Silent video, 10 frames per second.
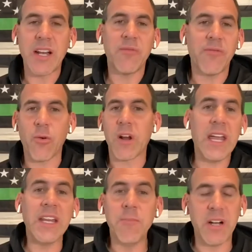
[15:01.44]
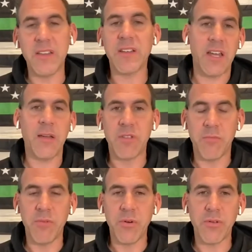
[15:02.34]
for, anybody that came to the
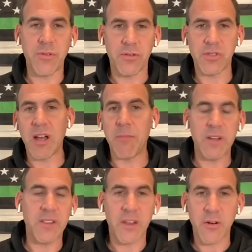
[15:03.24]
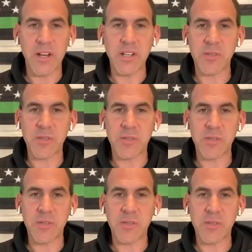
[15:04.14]
booth or stopped by the NRA spot
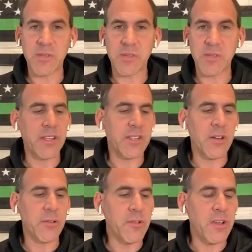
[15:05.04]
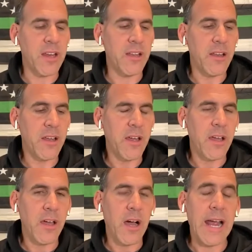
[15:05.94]
would look at this and go, Lieutenant,
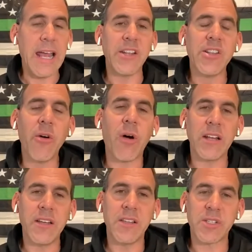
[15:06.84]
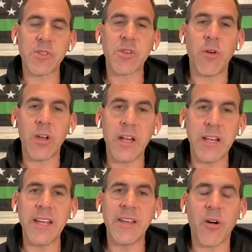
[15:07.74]
I had no idea this was going on
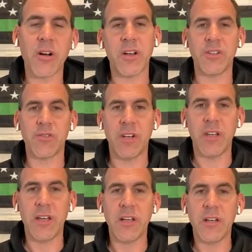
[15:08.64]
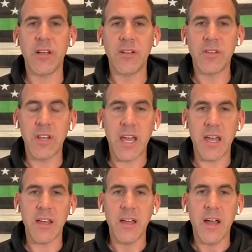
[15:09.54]
in our country today.
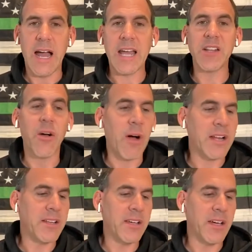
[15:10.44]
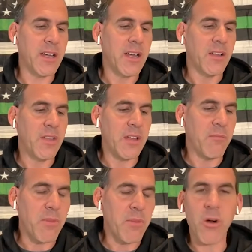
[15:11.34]
I had no idea that
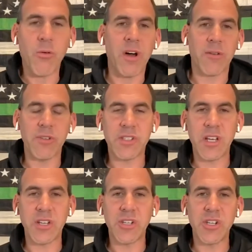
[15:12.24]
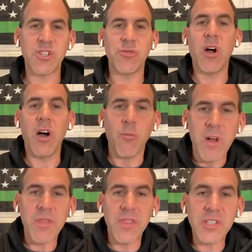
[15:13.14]
marijuana was such an issue with
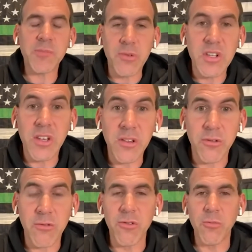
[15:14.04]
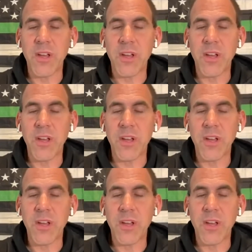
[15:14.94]
this particular group.